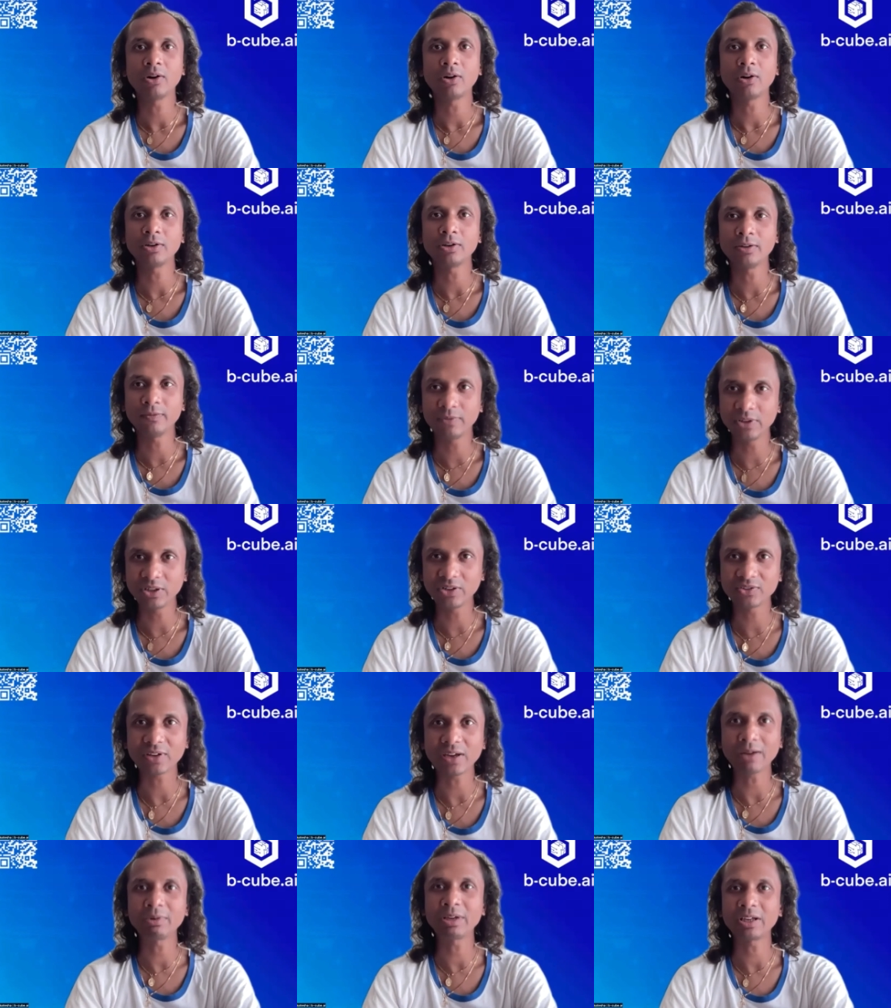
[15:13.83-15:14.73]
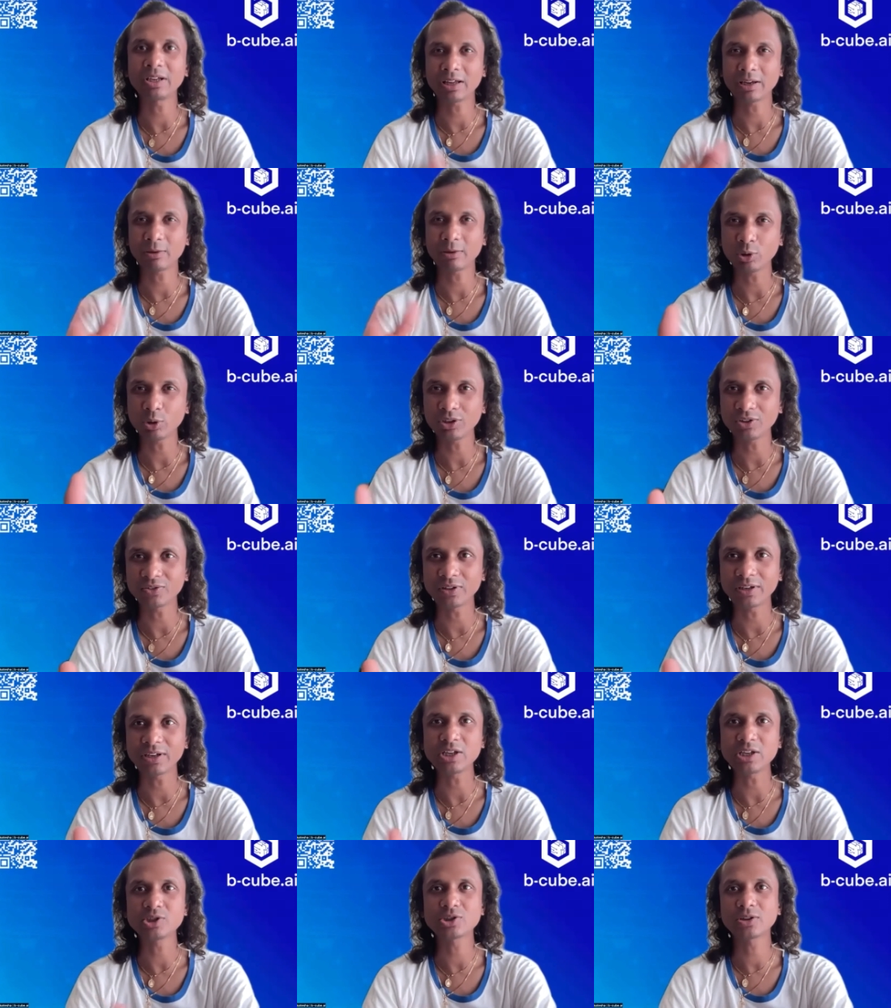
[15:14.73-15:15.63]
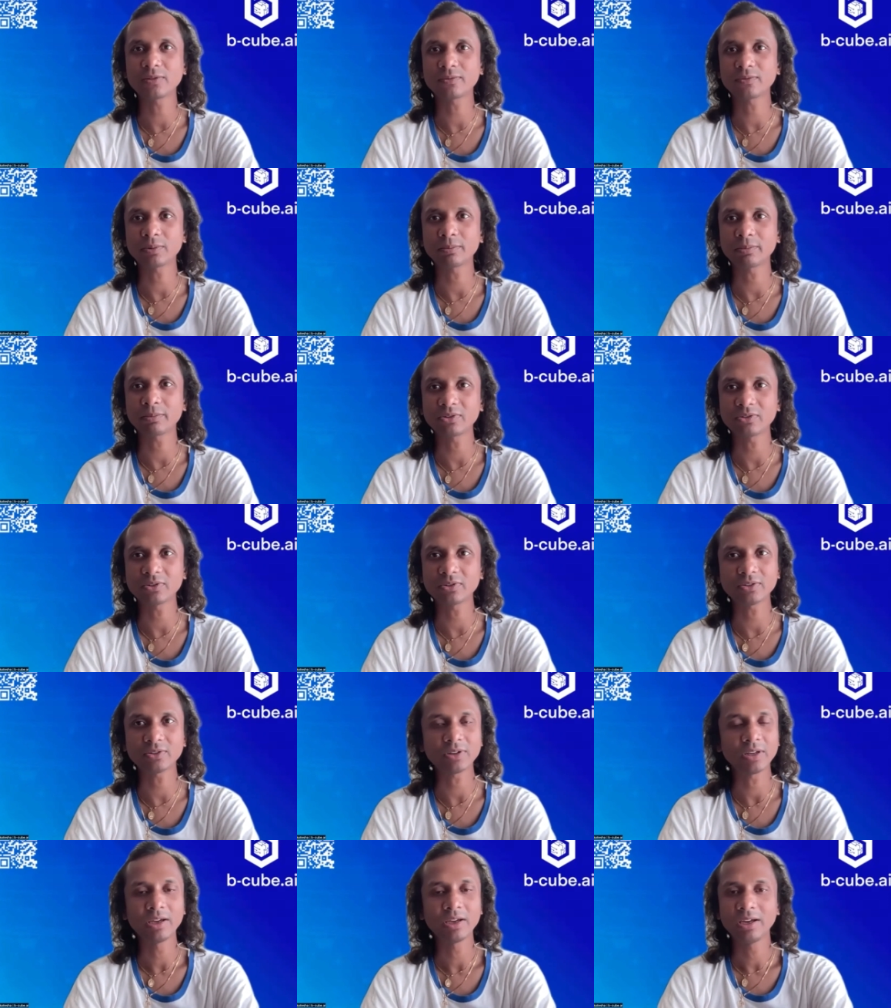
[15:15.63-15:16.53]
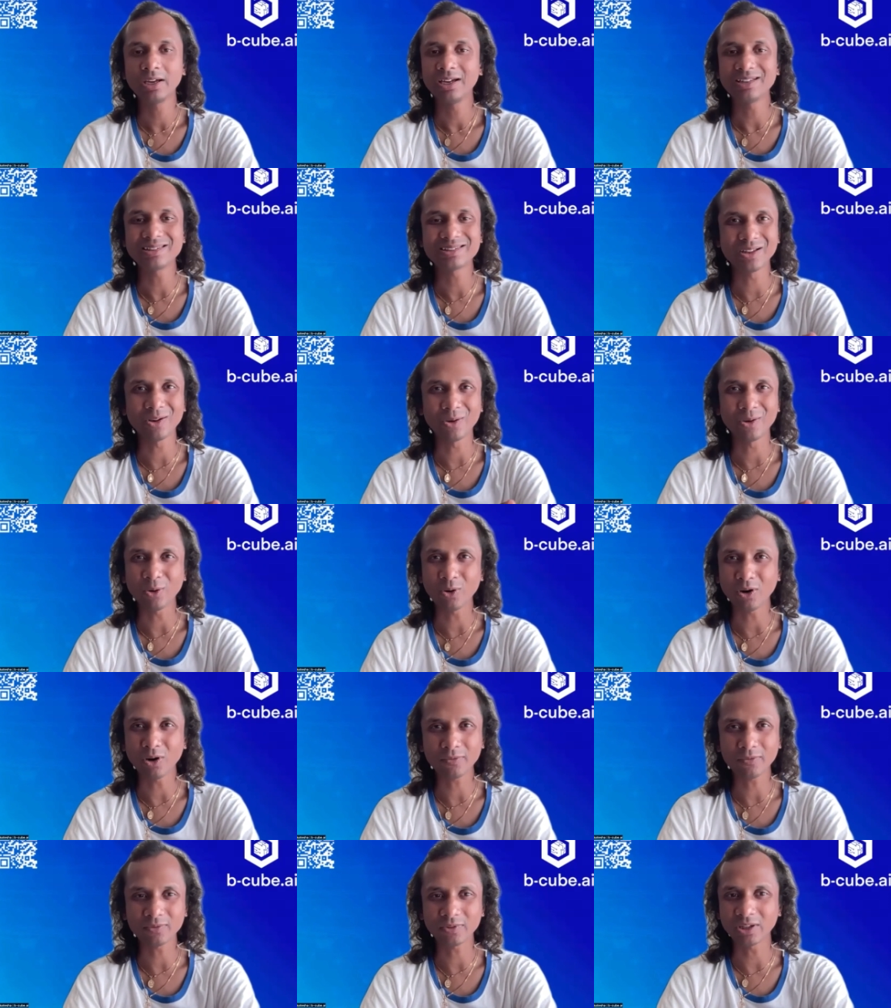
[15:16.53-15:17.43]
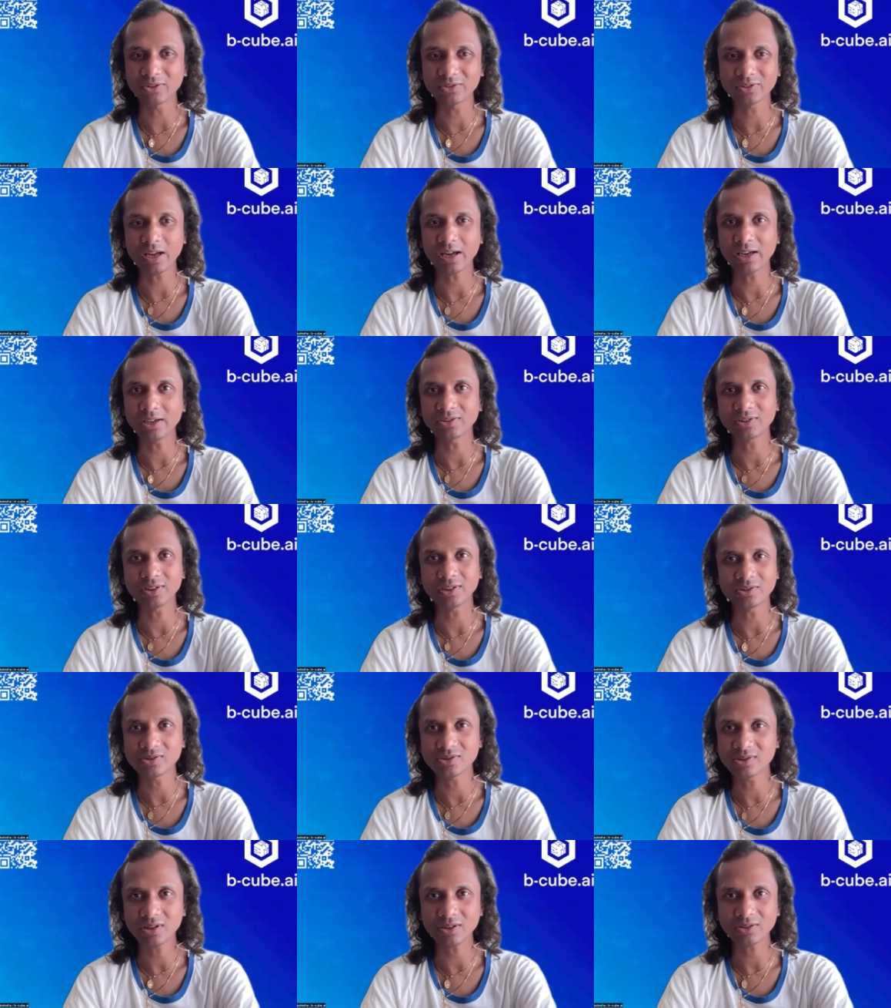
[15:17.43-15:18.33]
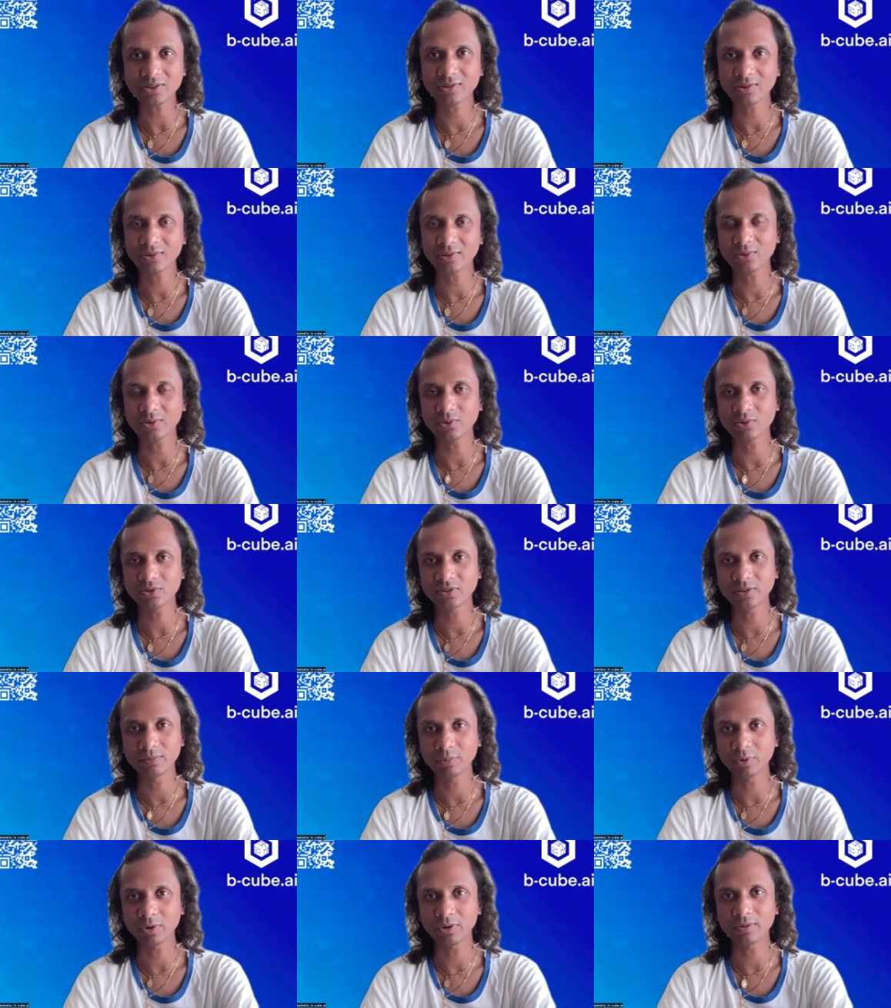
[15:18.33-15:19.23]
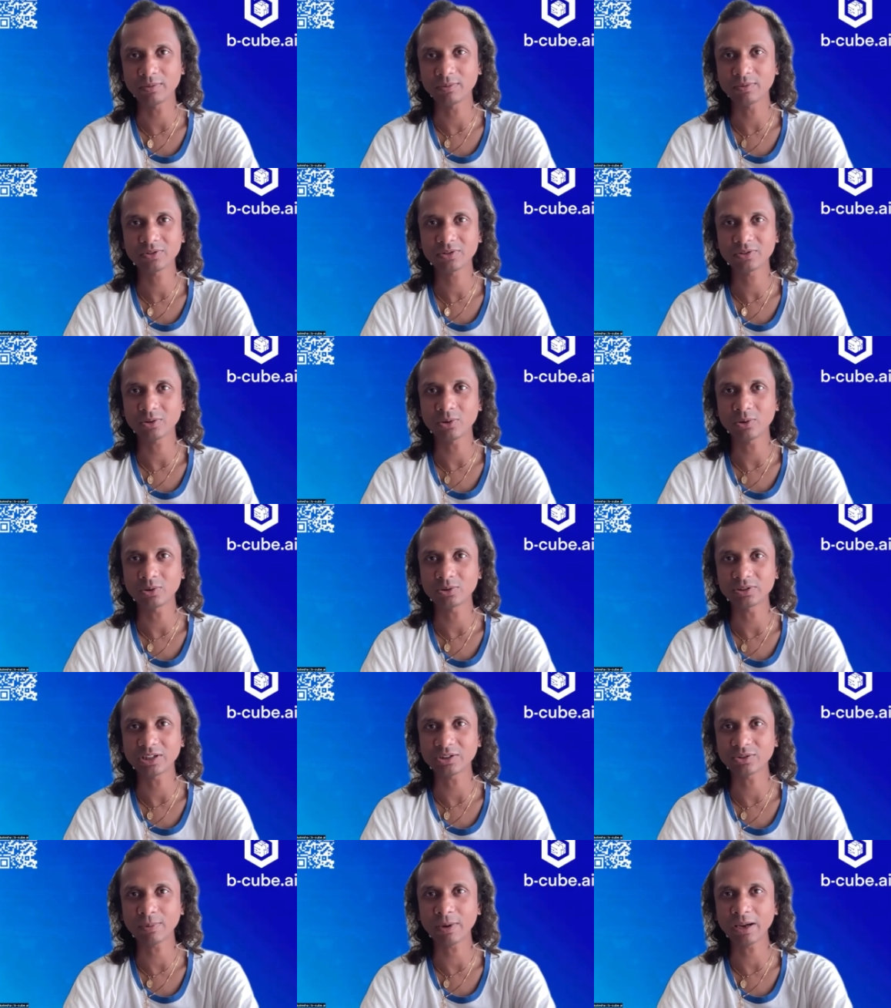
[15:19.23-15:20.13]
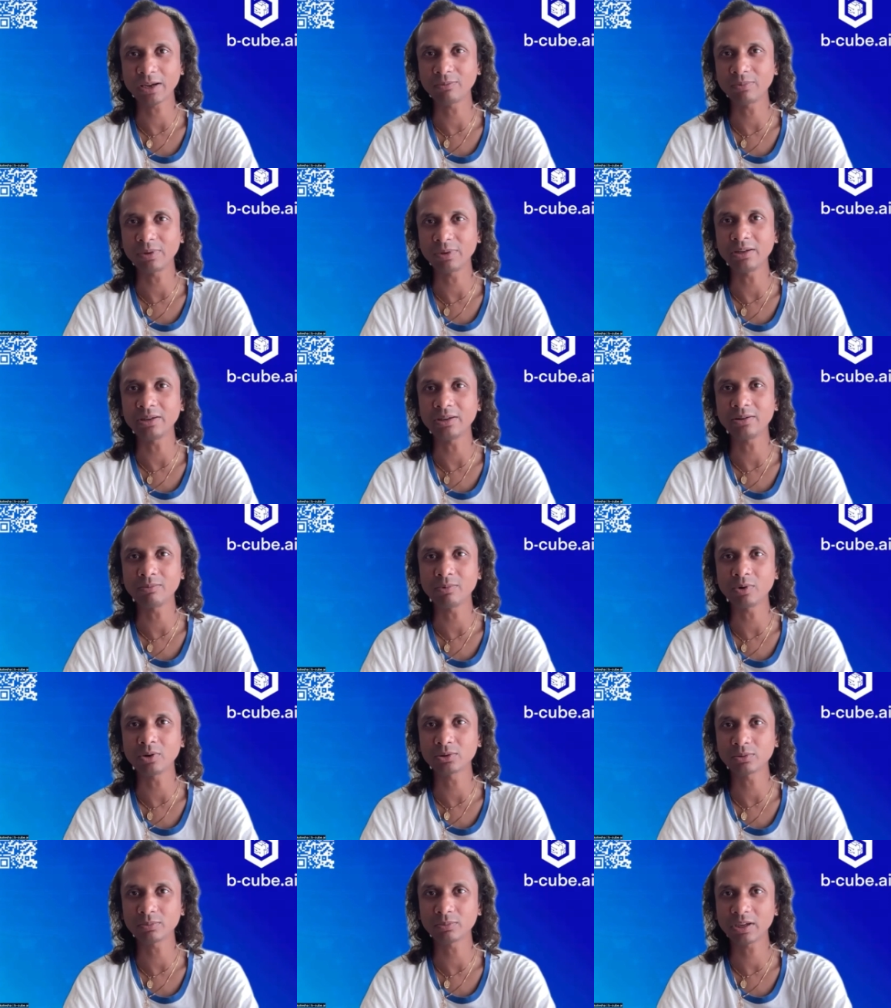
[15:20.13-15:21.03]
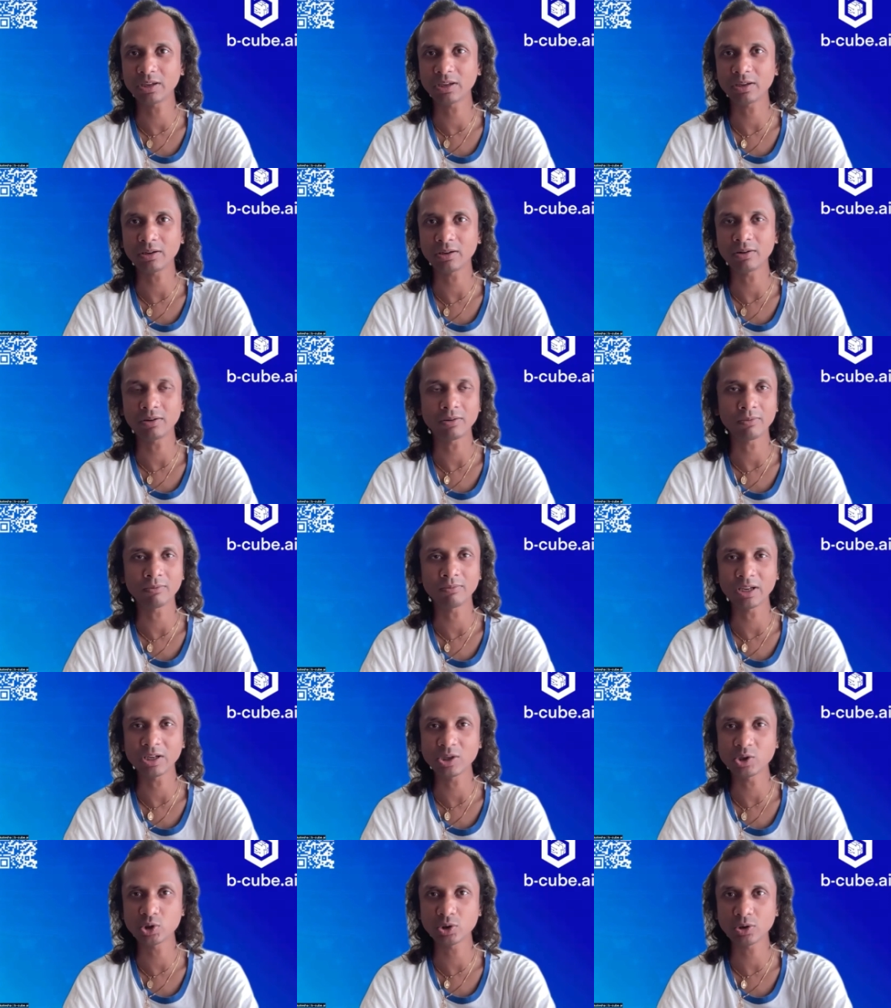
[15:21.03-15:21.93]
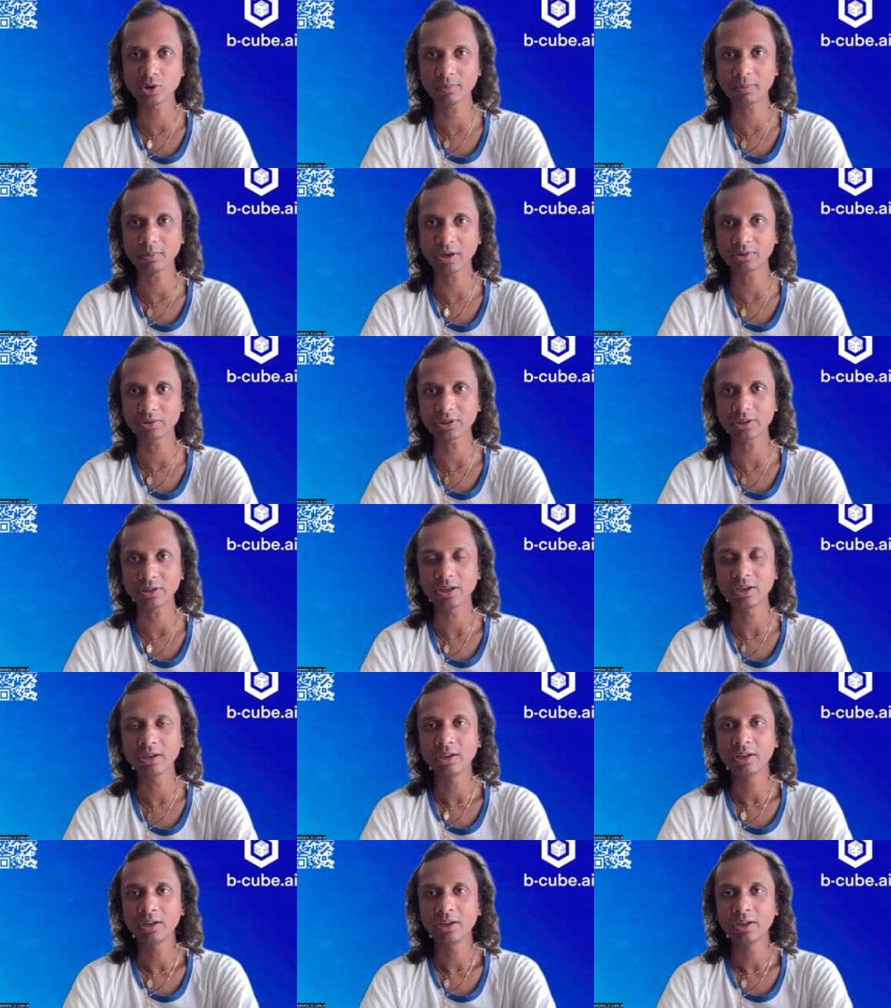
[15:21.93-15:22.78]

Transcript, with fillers: or if it is having like what is the nature of the business it's a lot of things guys it's not so simple so that's why we want to be uh, very sure about it